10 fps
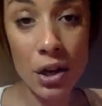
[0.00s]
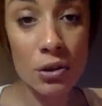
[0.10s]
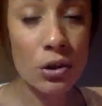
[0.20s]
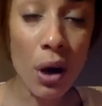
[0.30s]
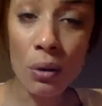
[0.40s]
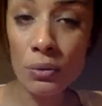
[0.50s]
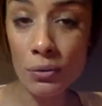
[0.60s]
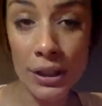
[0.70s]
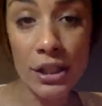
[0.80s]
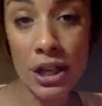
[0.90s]
Don't
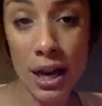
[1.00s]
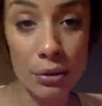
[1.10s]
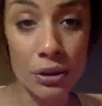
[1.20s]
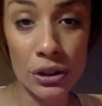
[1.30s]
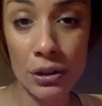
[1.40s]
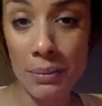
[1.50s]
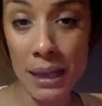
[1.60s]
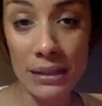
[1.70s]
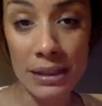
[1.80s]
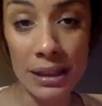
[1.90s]
reach out to your
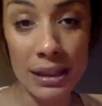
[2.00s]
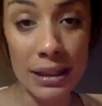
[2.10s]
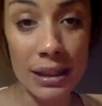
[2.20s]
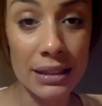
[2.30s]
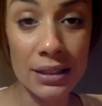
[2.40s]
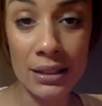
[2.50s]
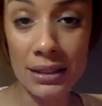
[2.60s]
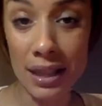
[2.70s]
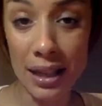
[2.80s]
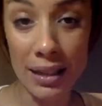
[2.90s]
masculine until
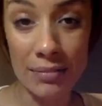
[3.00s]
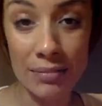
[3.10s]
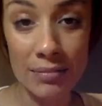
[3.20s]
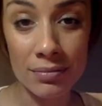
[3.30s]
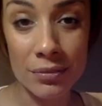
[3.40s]
it's time.